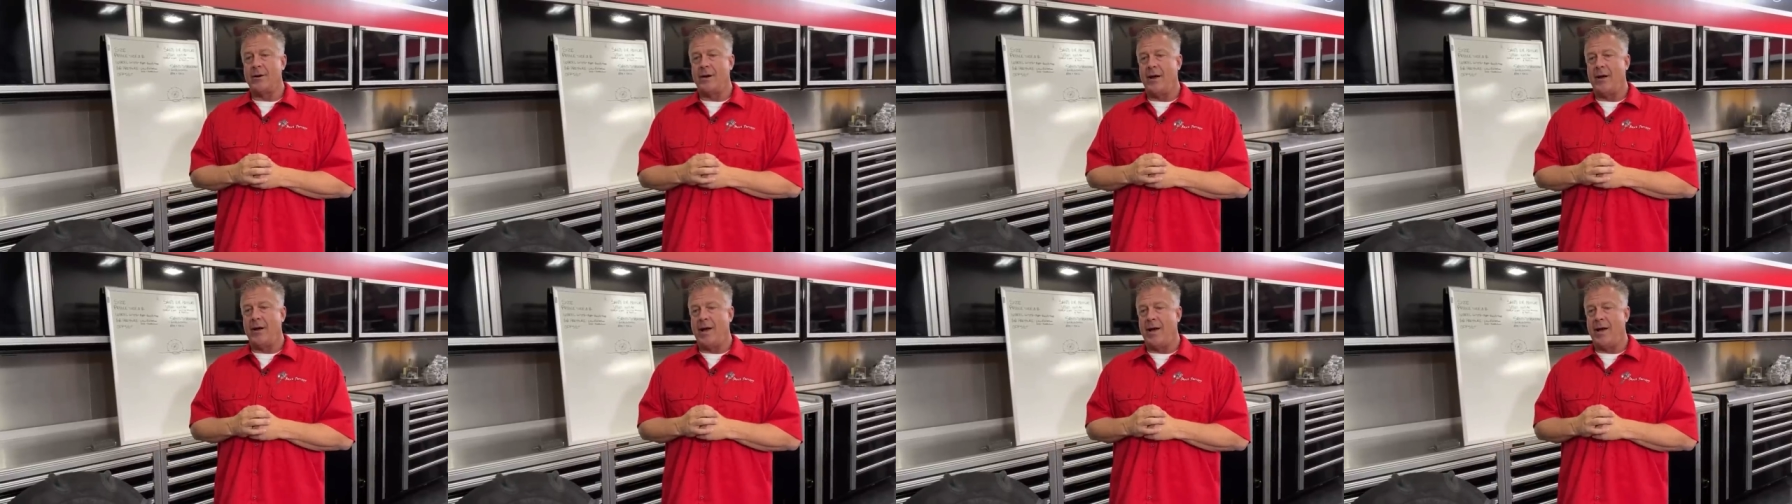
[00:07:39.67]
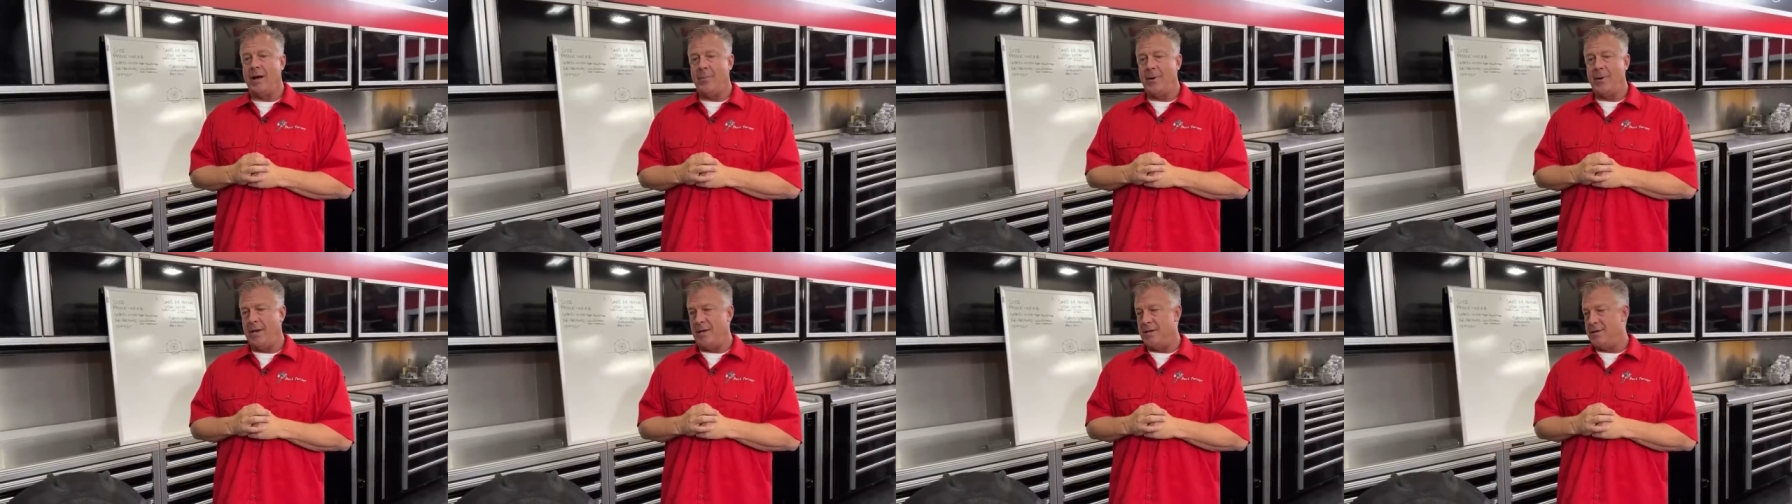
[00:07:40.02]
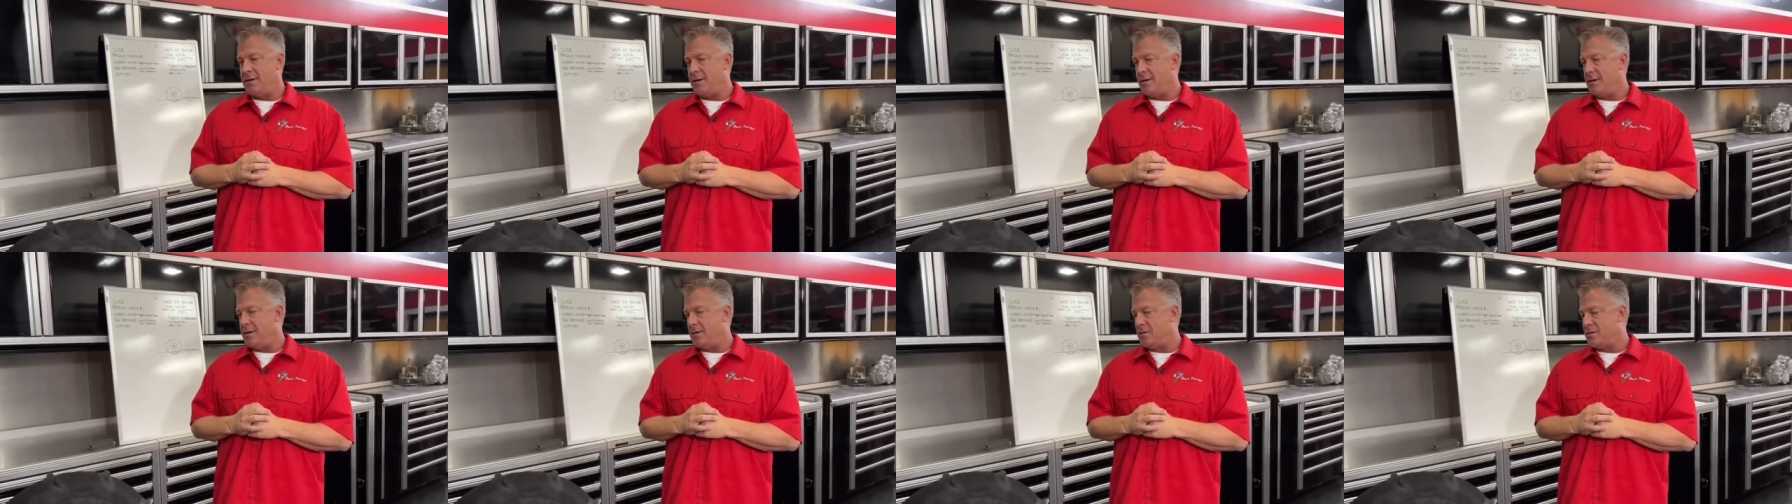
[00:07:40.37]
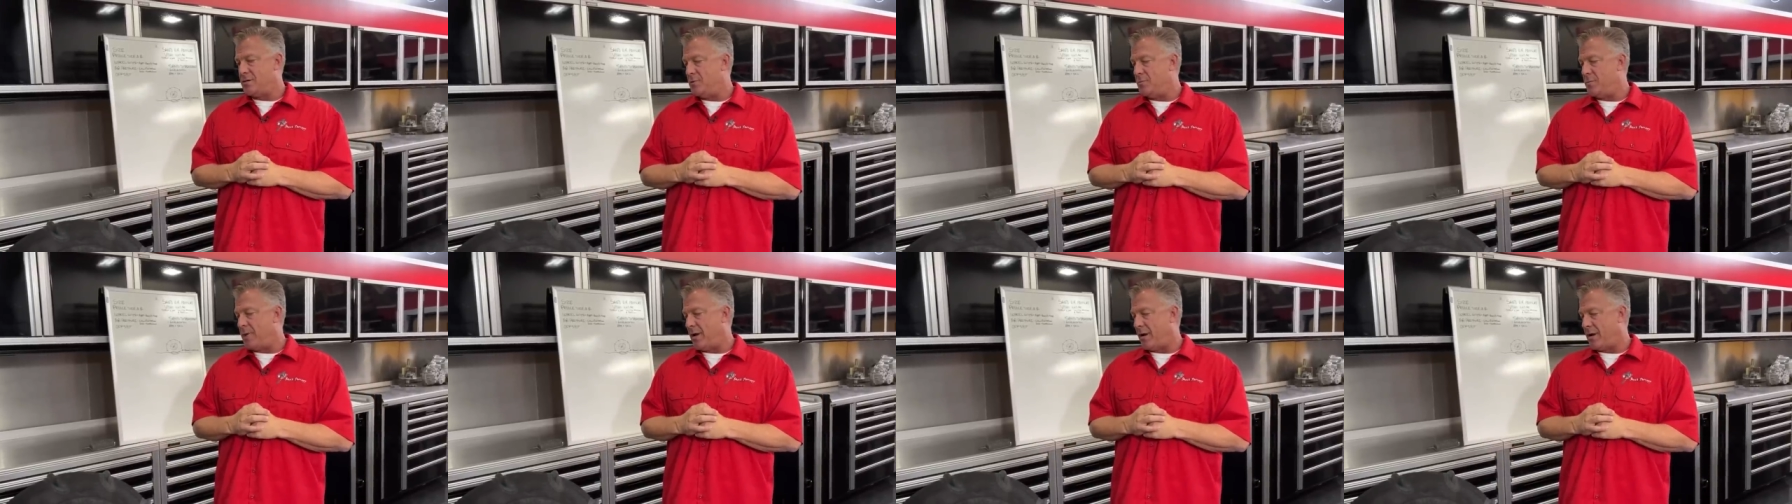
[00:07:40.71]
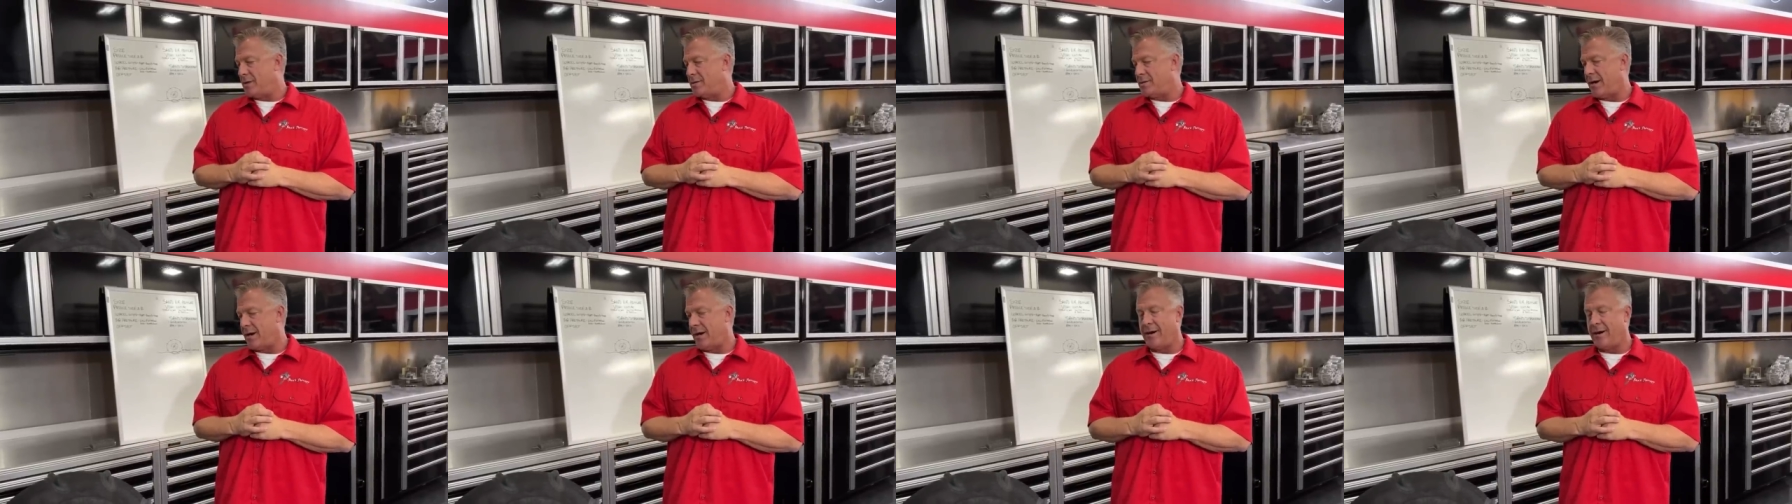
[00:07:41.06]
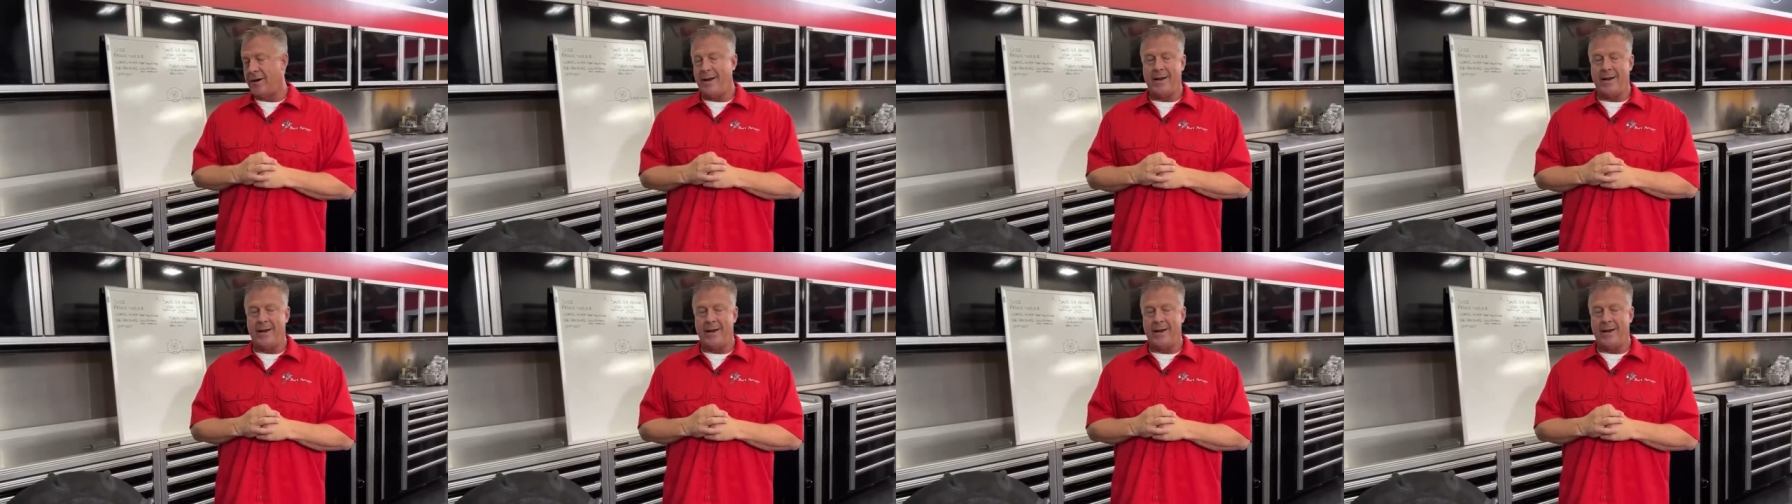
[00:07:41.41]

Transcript: Now, how many should be on a tire?